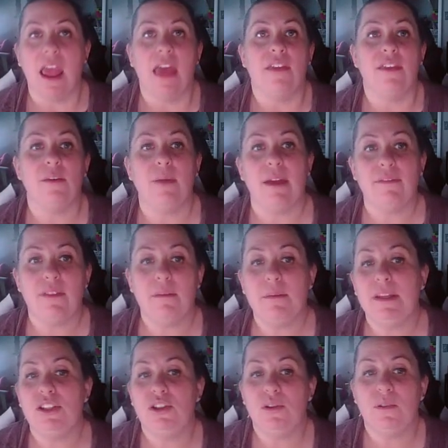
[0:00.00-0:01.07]
Then we have the
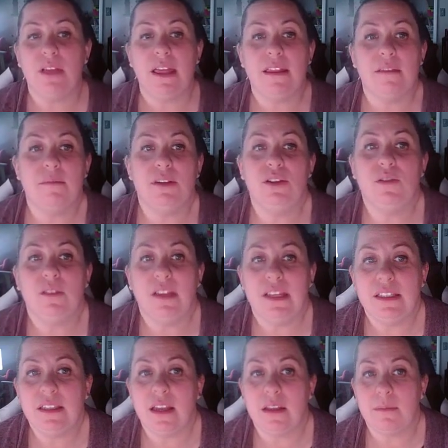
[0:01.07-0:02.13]
medulla. The medulla
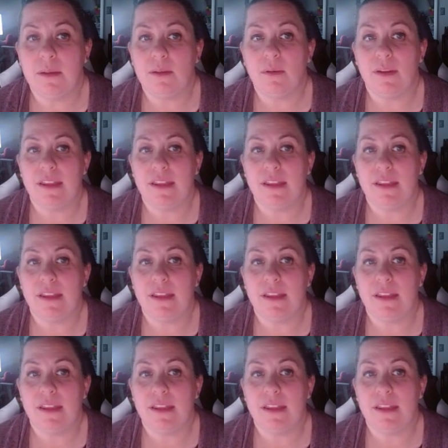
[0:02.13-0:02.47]
is going to be where